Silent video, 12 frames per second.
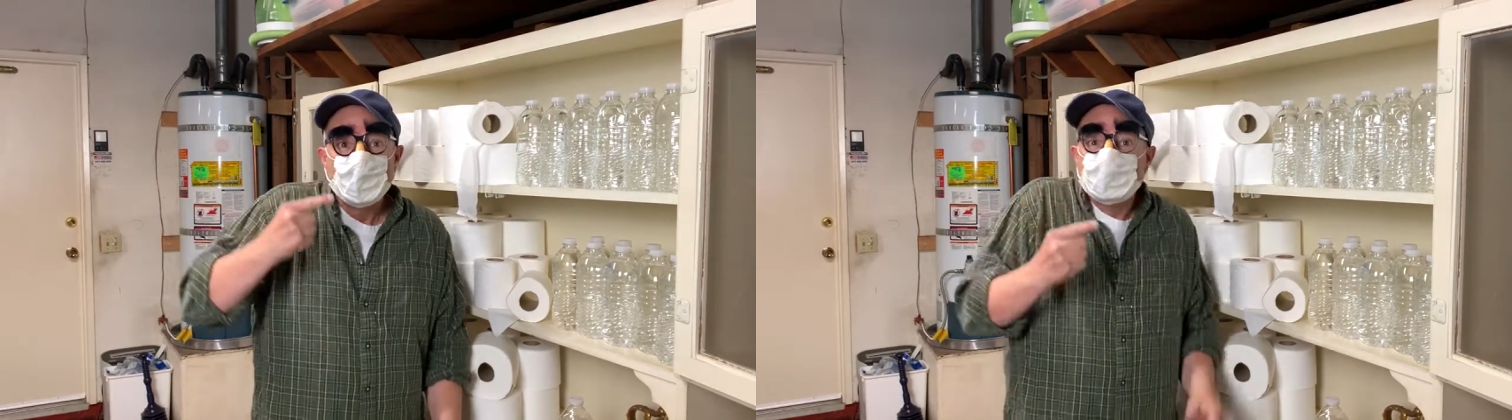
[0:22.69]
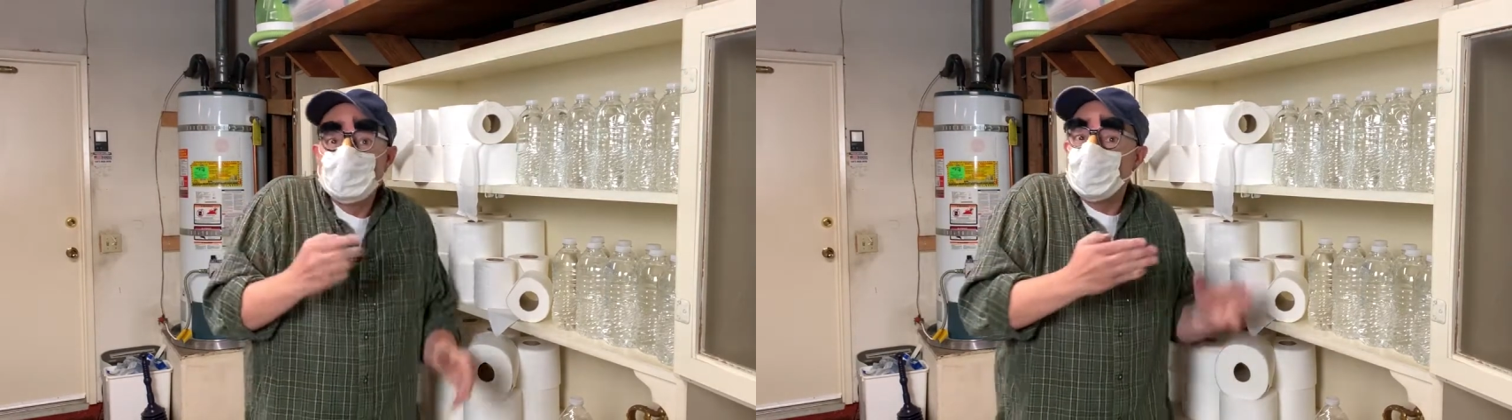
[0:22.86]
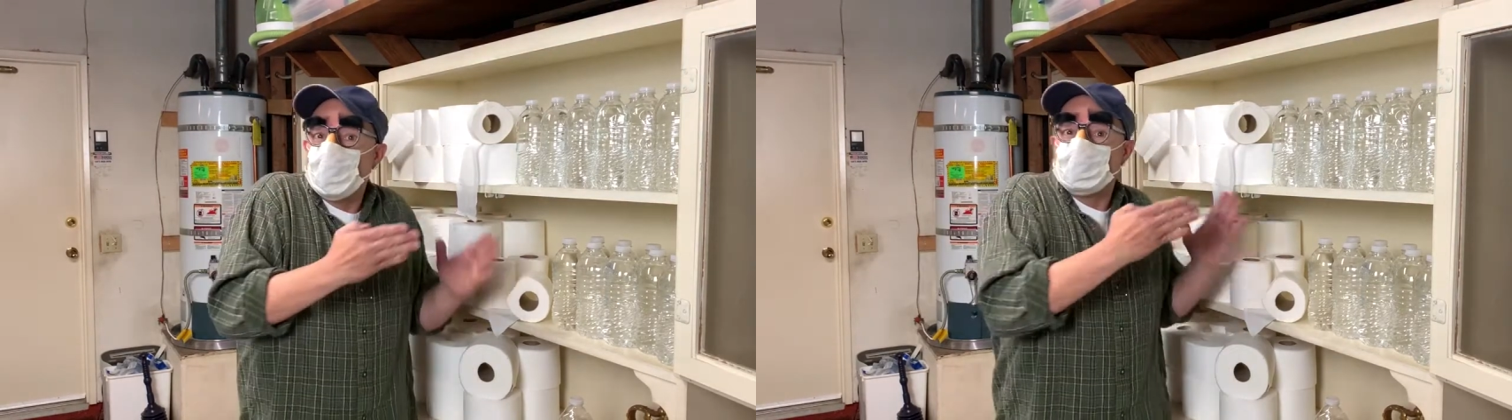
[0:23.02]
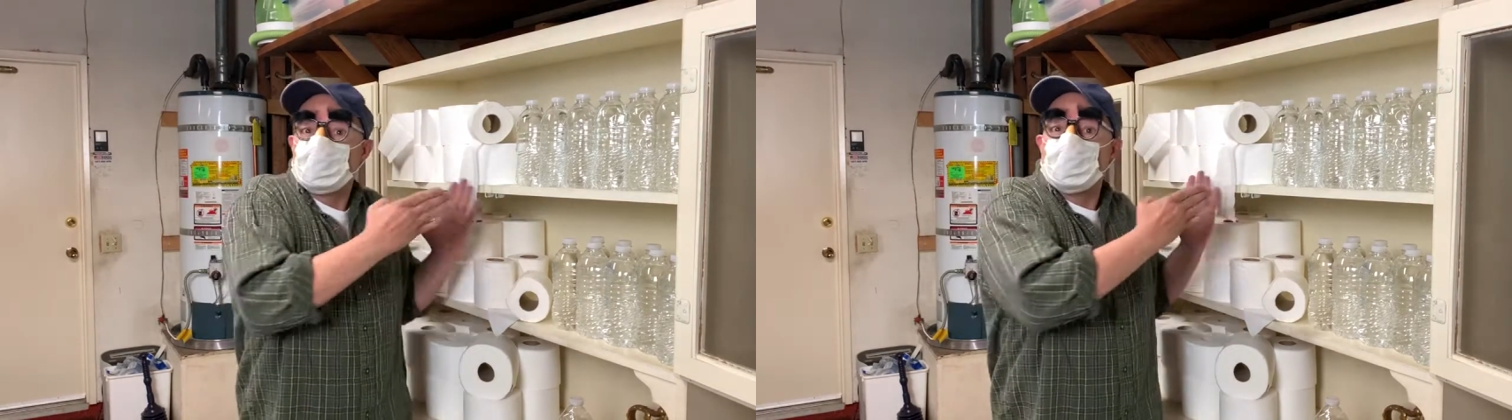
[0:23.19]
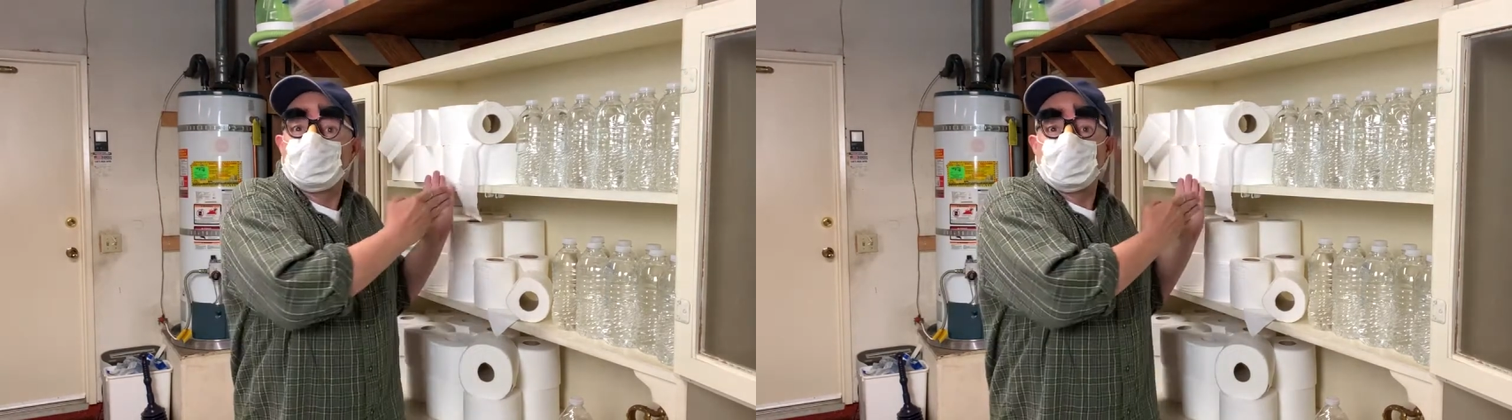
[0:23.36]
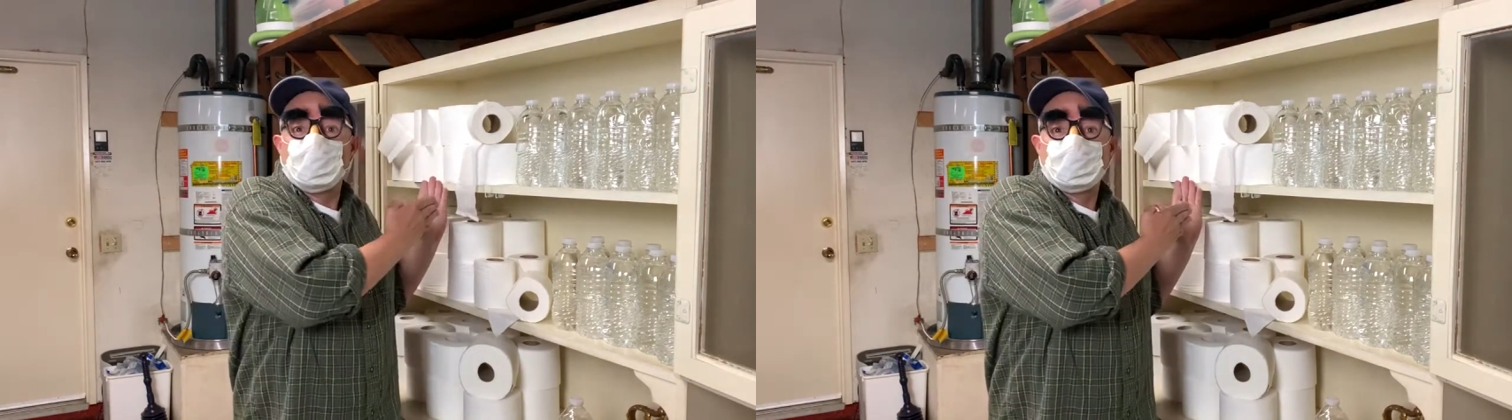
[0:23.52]
You ain't
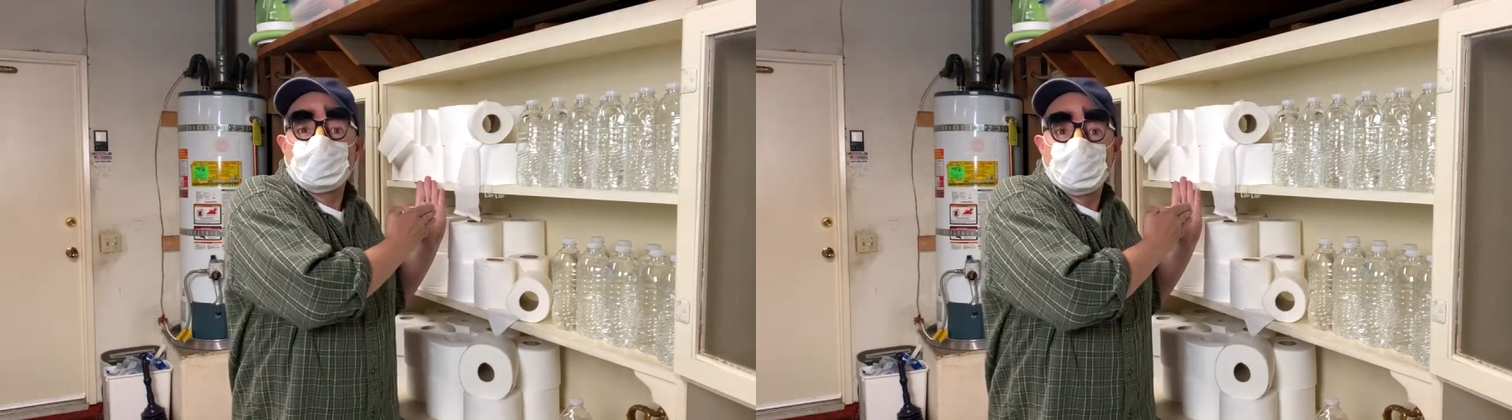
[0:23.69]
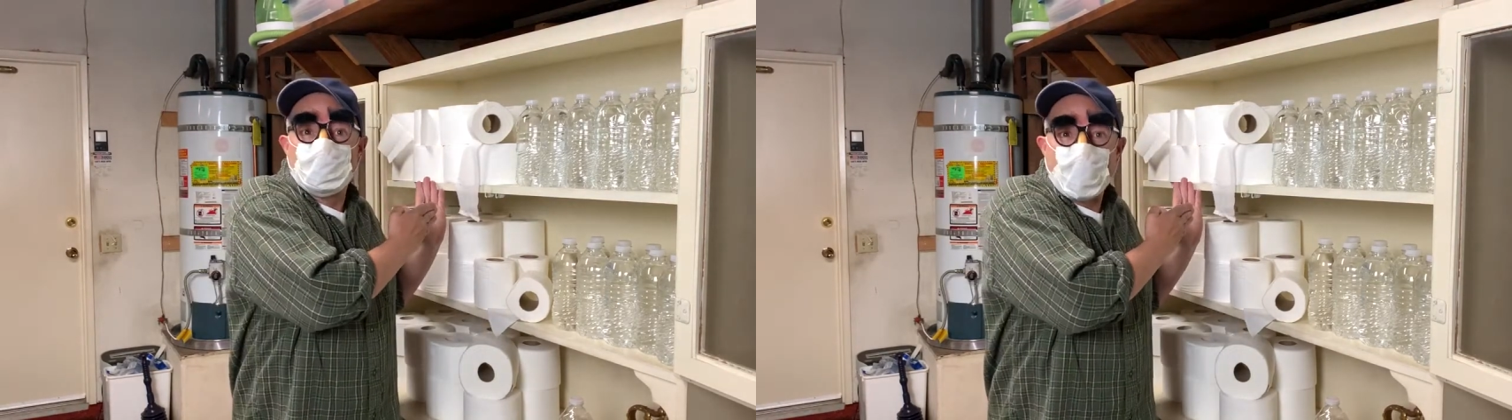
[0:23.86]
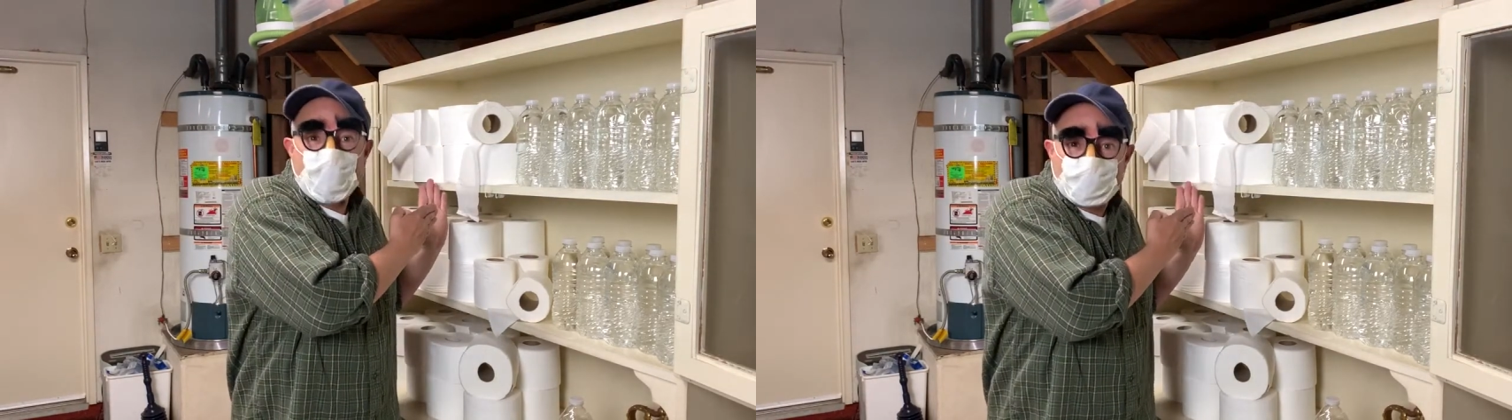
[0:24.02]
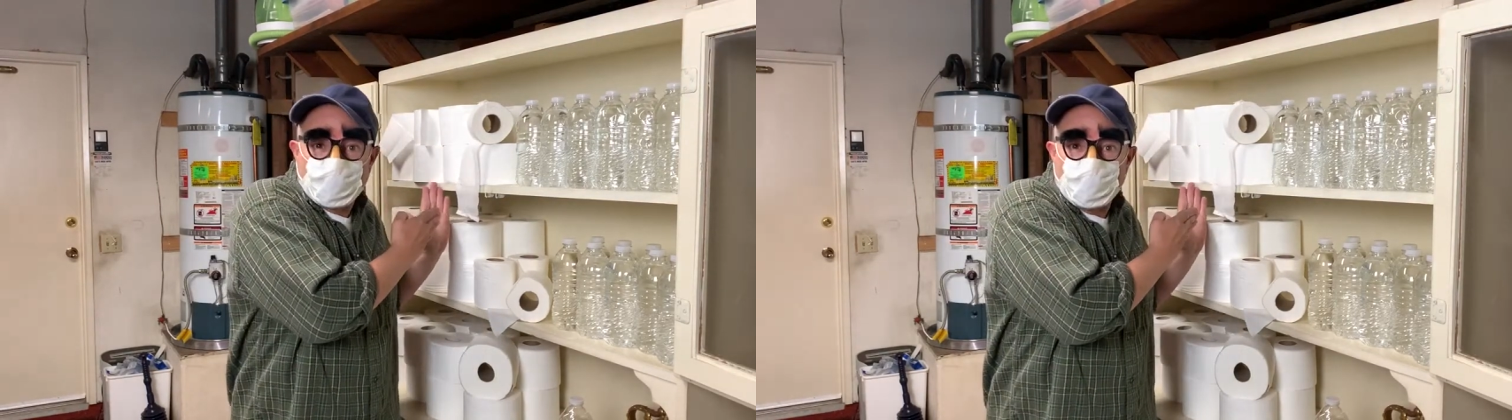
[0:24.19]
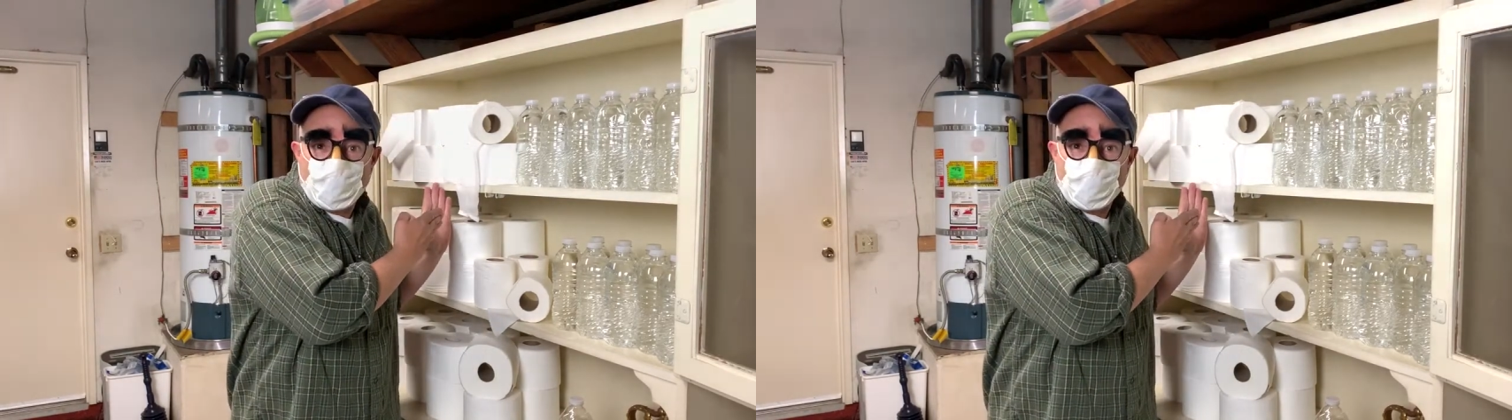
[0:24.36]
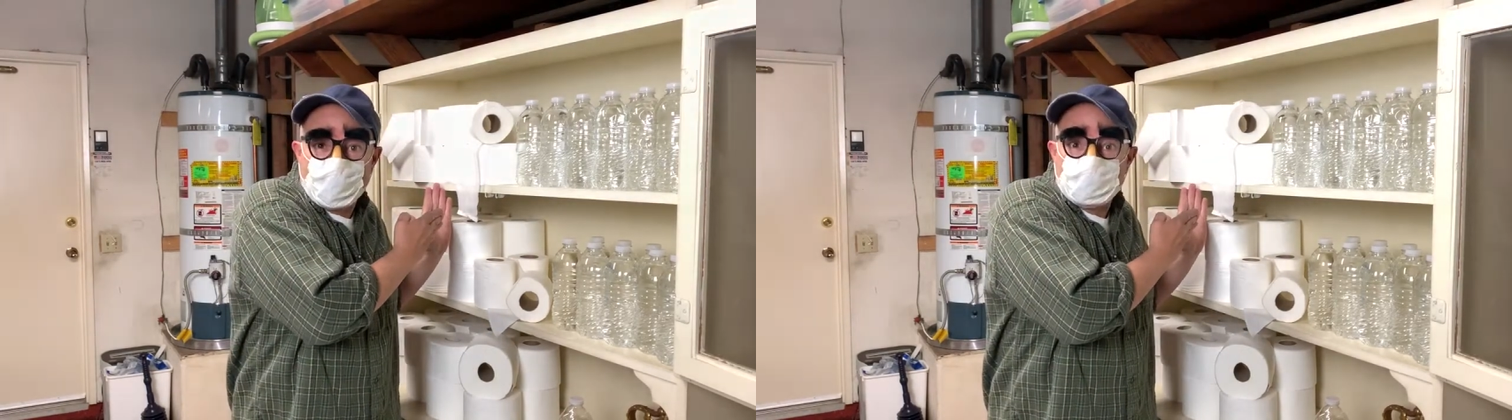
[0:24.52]
coming into my
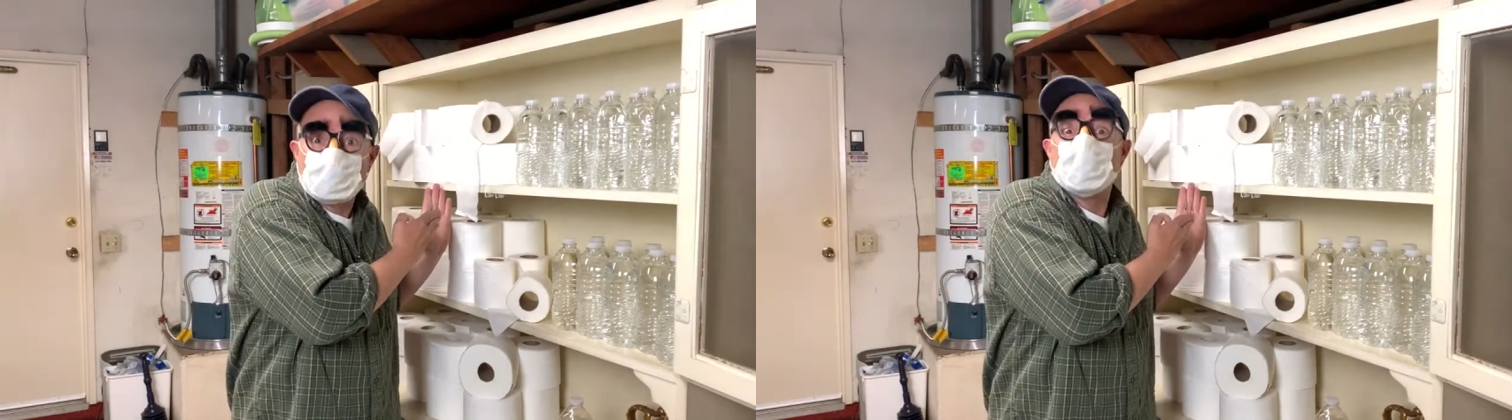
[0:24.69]
garage